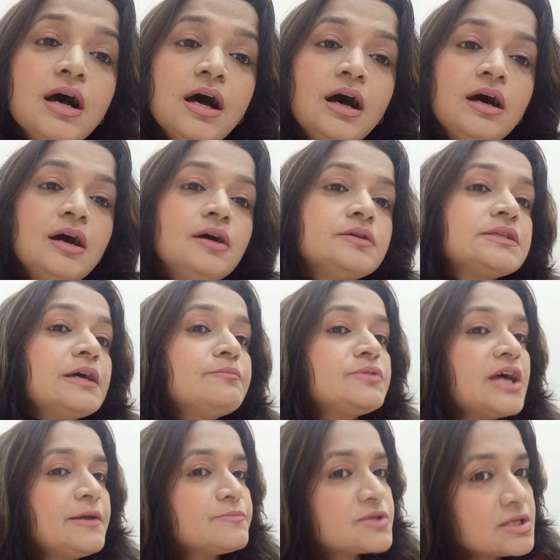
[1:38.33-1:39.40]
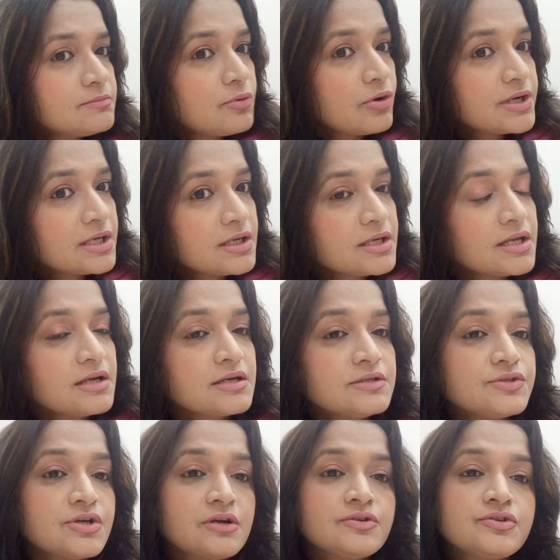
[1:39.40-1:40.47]
sometimes subordinating
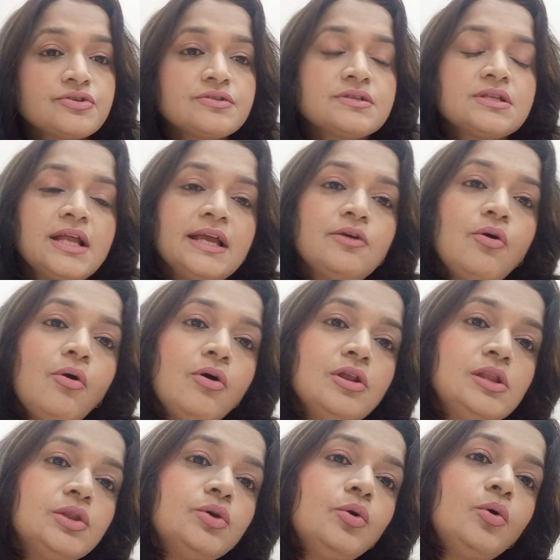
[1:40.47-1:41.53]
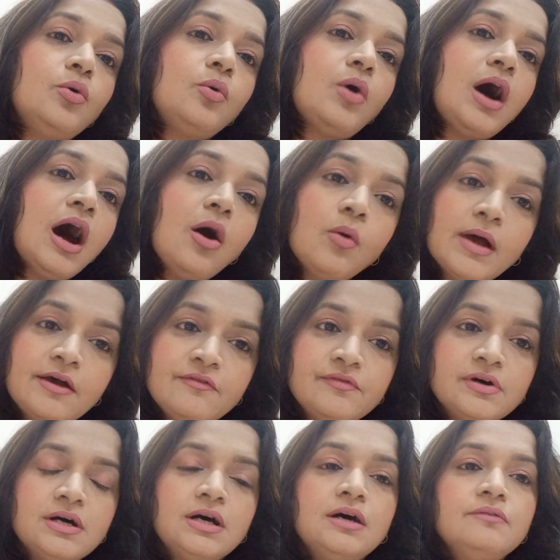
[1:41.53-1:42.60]
conjunctions like although,
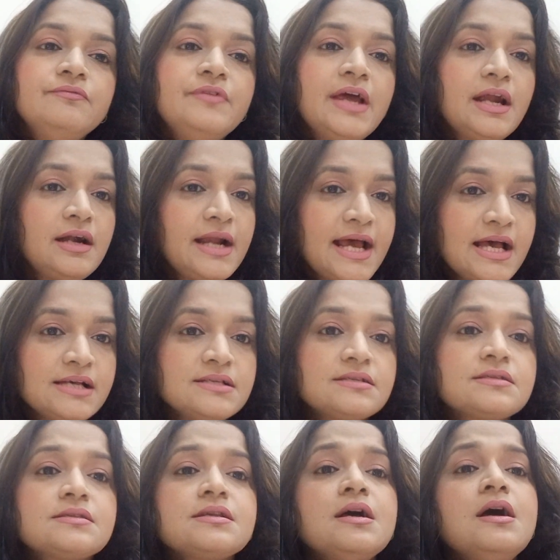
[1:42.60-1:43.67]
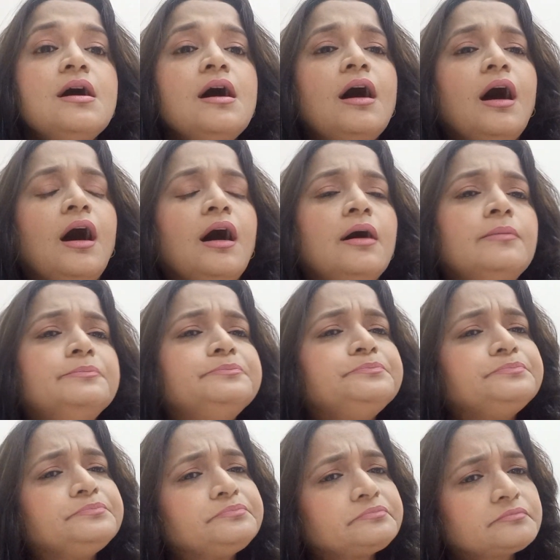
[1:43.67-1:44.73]
however, whereas, uh,
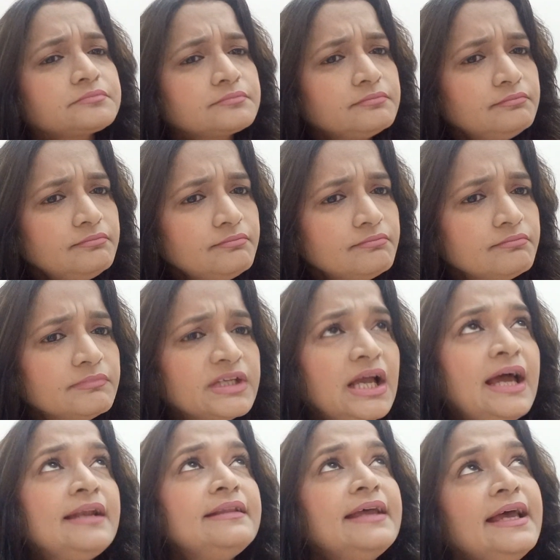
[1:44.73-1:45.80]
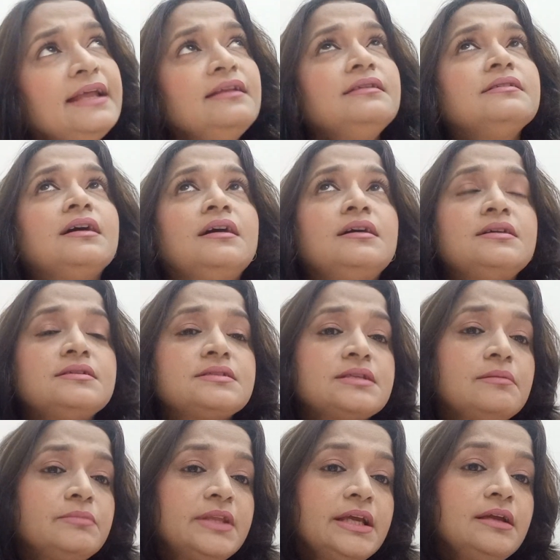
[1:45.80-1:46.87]
and then
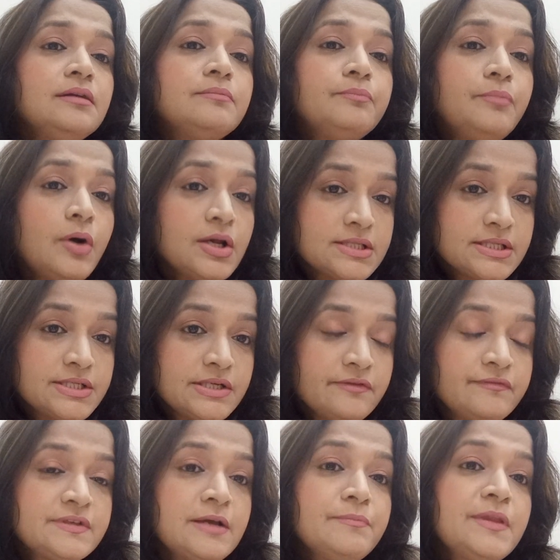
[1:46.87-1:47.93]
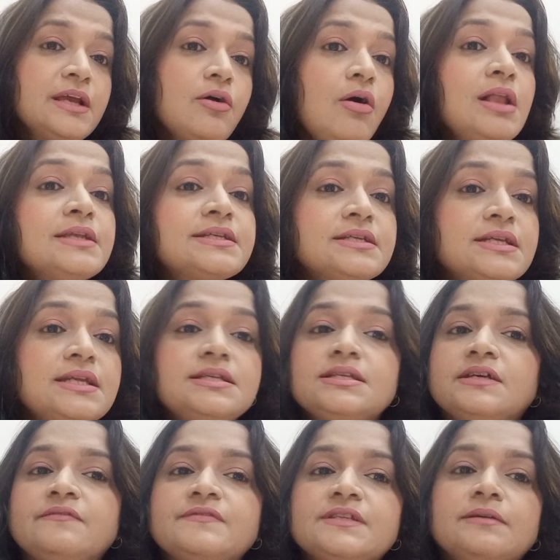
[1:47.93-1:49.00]
something positive, something
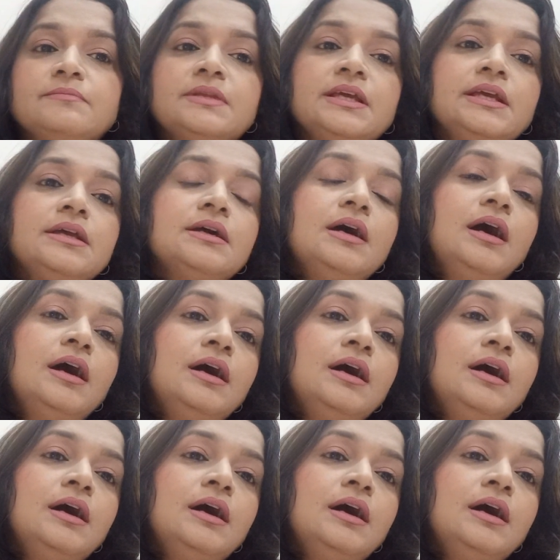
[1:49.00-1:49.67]
alternative, something